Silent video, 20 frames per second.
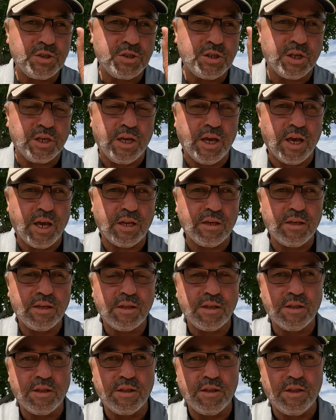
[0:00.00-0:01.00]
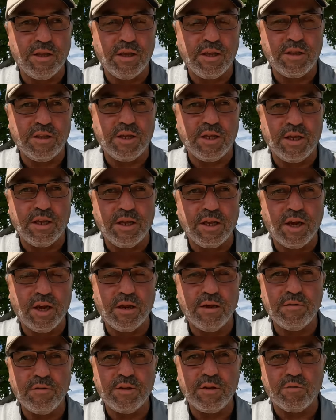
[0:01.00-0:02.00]
to get
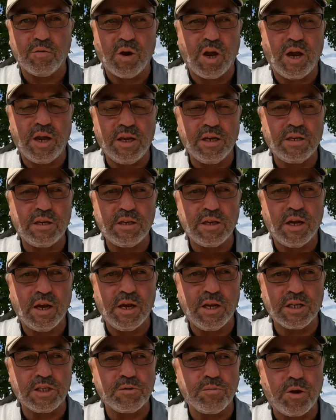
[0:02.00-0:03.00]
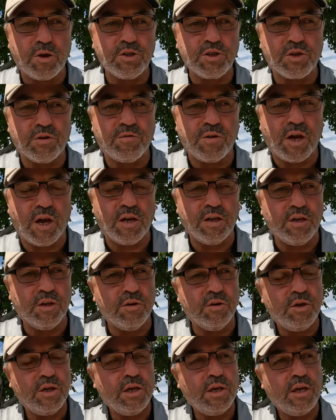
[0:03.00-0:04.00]
the right exposure
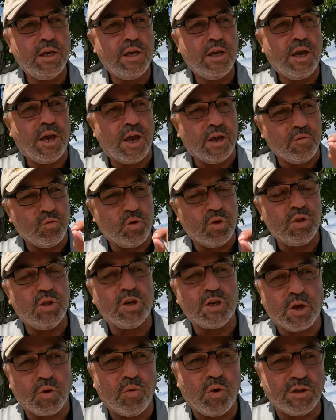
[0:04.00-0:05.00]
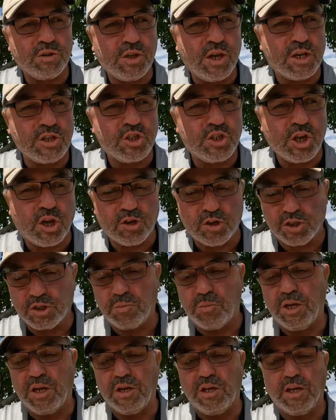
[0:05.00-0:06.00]
value, and we'll look at what that shutter
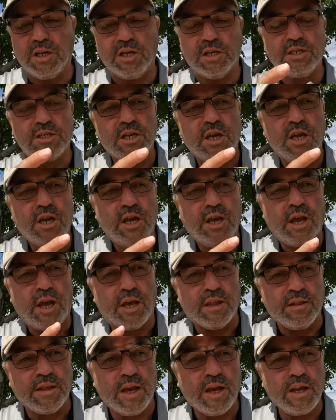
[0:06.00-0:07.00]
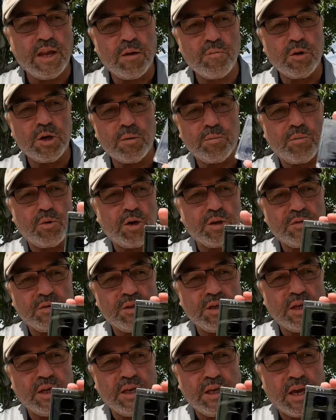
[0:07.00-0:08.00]
speed is. And then I'm going to
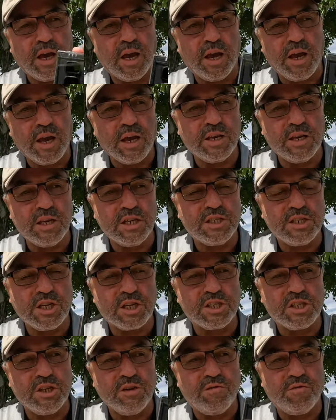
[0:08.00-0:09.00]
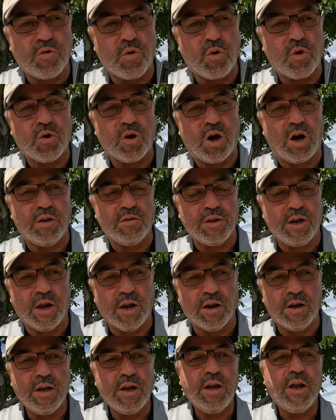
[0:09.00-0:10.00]
put the ND64 on
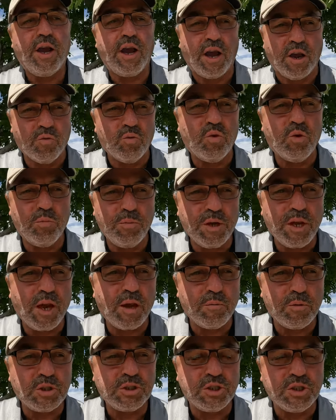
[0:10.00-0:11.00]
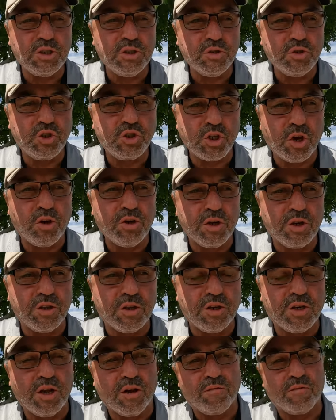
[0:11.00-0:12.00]
there, and we'll be able to show you
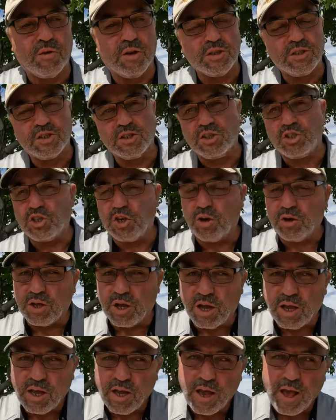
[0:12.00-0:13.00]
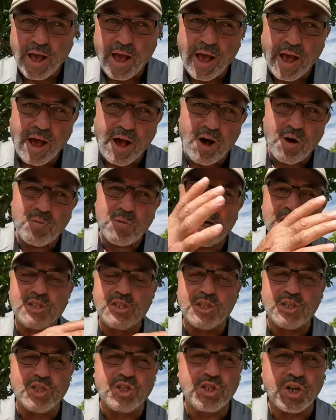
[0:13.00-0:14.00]
the difference and show you how
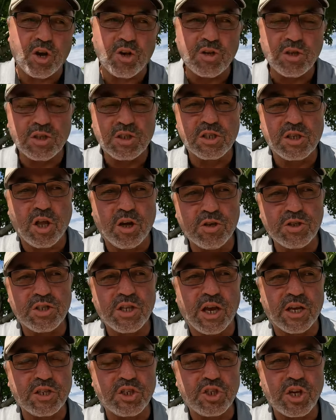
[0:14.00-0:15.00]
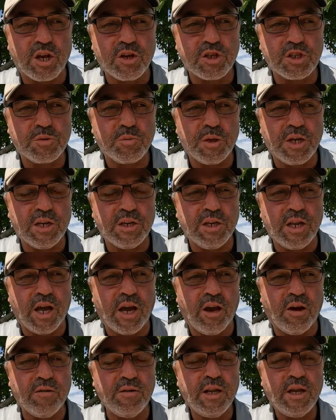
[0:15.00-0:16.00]
much it slows that shutter speed
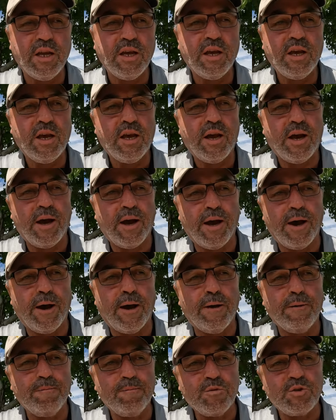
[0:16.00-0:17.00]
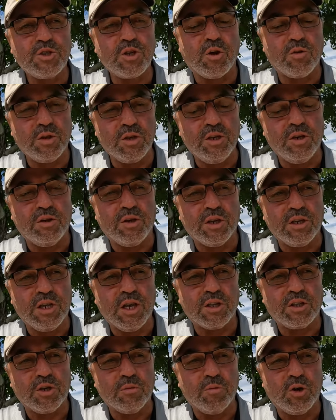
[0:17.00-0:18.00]
down so that you can
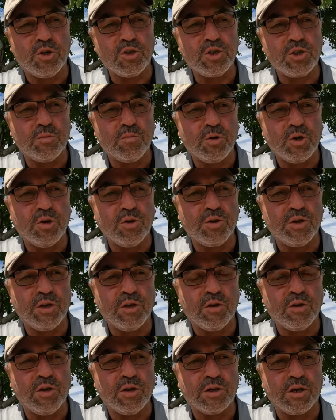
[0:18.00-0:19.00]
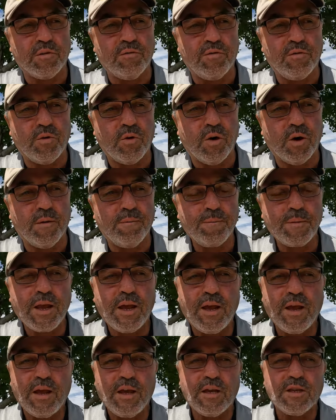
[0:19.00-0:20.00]
get the motion blur that you're looking for.
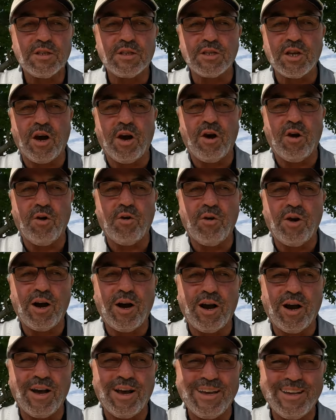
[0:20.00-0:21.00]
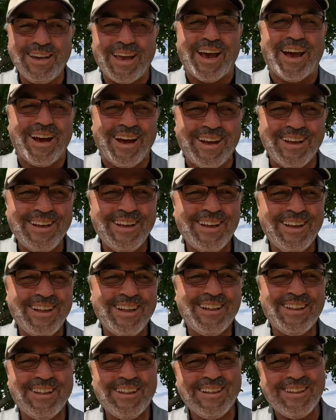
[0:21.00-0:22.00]
So yeah,
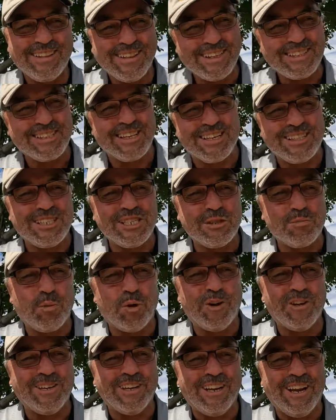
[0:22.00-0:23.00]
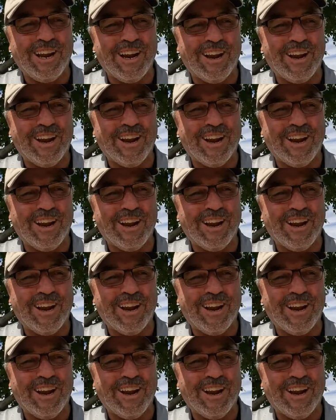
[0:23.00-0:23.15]
let's get this bird in the